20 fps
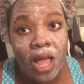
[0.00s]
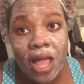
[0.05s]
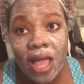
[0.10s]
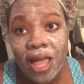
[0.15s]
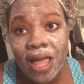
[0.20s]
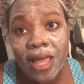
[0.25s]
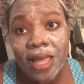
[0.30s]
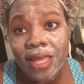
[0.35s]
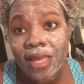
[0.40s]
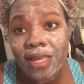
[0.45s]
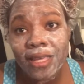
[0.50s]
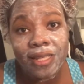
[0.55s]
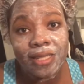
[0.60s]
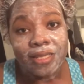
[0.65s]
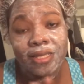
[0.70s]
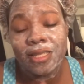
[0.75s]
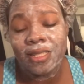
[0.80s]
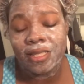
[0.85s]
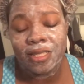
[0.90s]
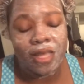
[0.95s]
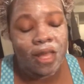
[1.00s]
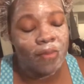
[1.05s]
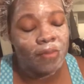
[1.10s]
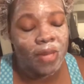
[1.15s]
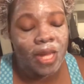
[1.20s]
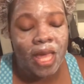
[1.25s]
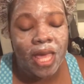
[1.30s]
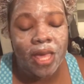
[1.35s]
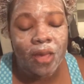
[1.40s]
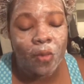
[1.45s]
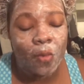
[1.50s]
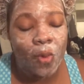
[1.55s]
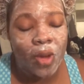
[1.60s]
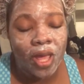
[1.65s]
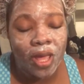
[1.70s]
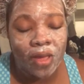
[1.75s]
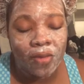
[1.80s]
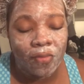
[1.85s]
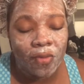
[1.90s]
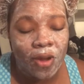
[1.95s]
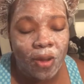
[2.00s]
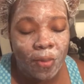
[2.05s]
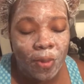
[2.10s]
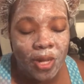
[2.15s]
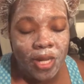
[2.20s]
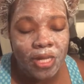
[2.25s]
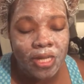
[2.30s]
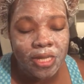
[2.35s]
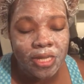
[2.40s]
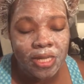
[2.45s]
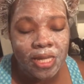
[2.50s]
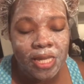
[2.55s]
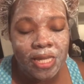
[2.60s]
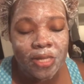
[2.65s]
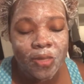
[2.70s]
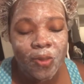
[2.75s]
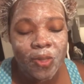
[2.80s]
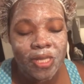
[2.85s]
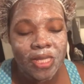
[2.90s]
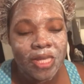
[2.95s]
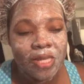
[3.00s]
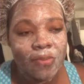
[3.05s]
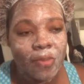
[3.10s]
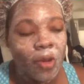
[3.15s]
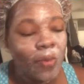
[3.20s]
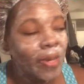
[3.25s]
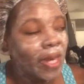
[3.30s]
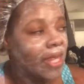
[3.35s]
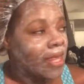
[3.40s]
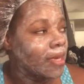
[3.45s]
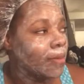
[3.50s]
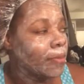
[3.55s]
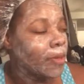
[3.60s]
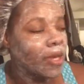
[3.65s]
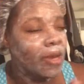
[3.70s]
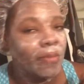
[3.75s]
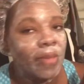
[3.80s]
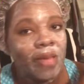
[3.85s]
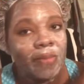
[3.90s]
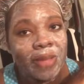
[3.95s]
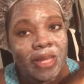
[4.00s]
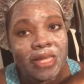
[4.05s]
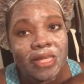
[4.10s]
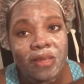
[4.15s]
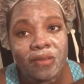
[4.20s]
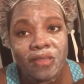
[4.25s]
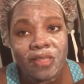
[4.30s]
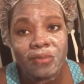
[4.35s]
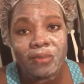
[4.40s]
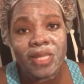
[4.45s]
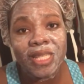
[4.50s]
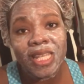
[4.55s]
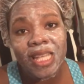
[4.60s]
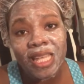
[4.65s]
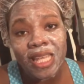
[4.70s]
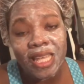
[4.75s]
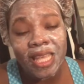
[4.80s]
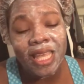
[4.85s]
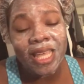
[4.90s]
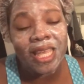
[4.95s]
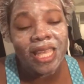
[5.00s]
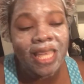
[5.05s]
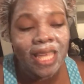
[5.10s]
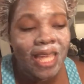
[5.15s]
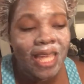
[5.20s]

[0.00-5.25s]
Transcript: I just am like, whatever. I'm going to just get into a zen moment. I think I'm going to make myself some tea